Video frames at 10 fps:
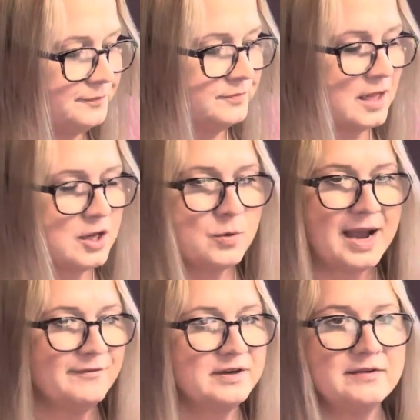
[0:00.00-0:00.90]
that you
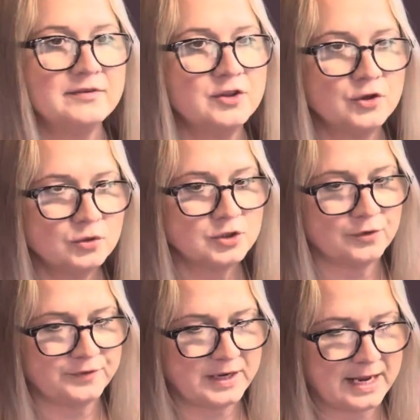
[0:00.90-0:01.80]
haven't even thought
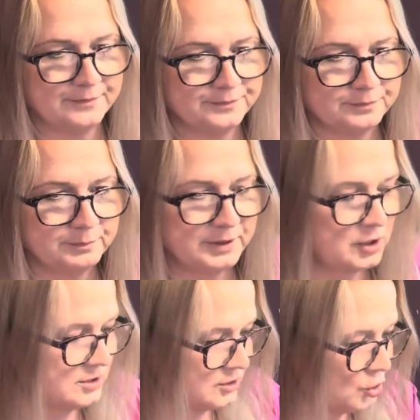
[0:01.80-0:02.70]
of yet,
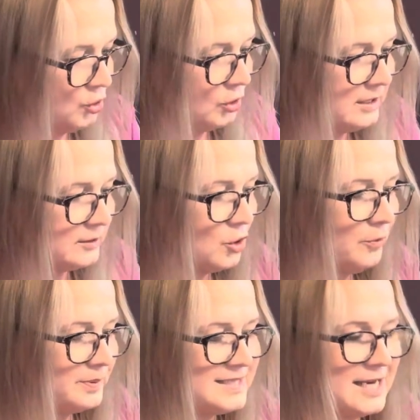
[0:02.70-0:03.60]
because
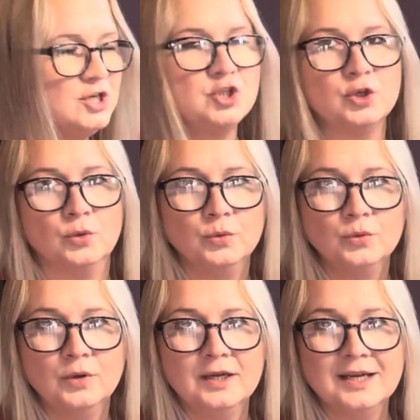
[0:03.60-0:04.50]
your
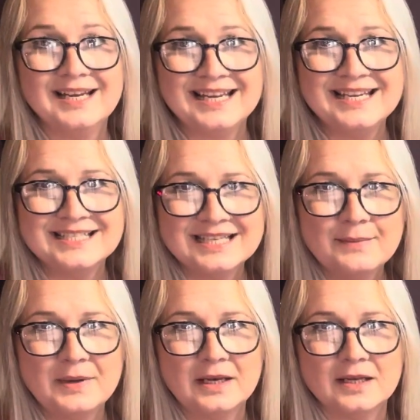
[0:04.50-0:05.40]
potential is
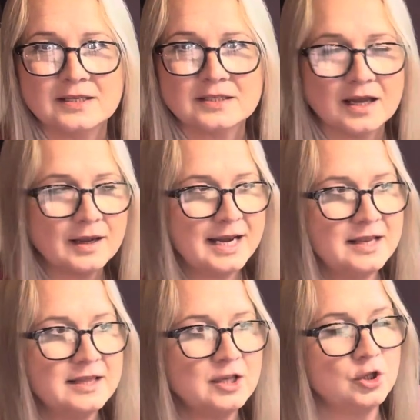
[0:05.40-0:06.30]
limitless. Like
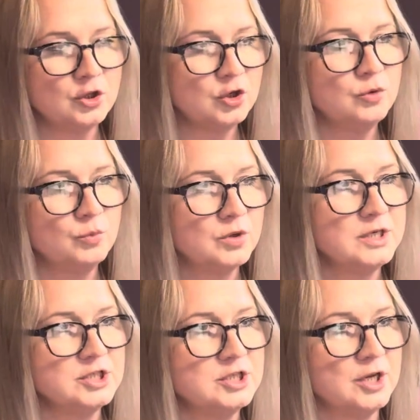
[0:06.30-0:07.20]
anything that you wanted
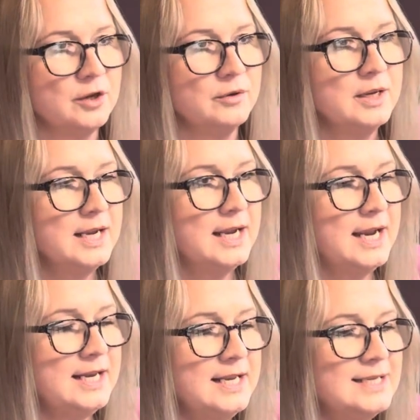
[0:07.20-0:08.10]
to do,
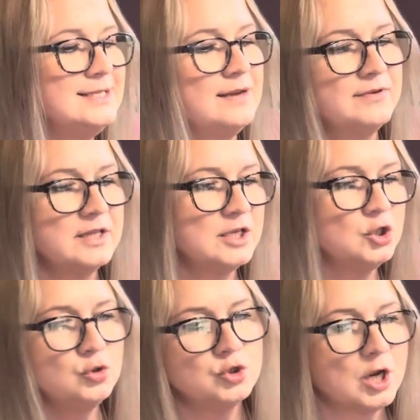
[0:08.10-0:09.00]
any endeavor that
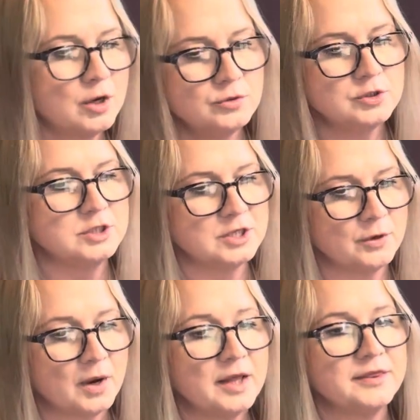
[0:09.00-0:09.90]
you chose to
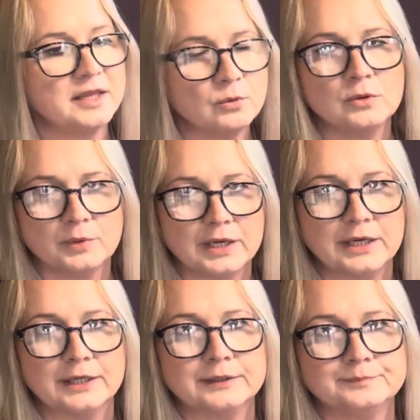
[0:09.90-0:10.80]
do, I think would work.
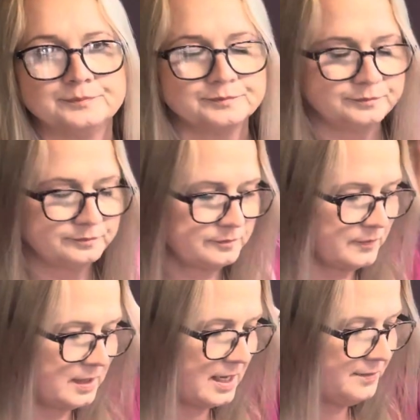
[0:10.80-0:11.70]

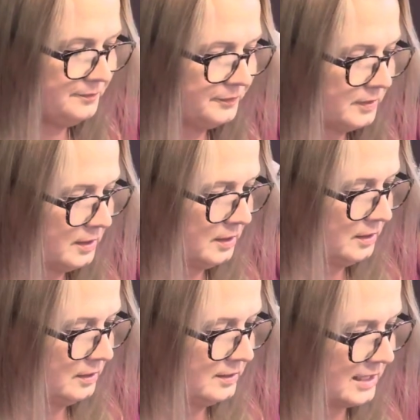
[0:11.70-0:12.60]
Yeah,
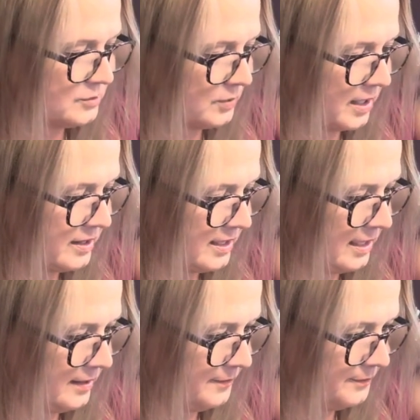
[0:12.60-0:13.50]
that's what I think.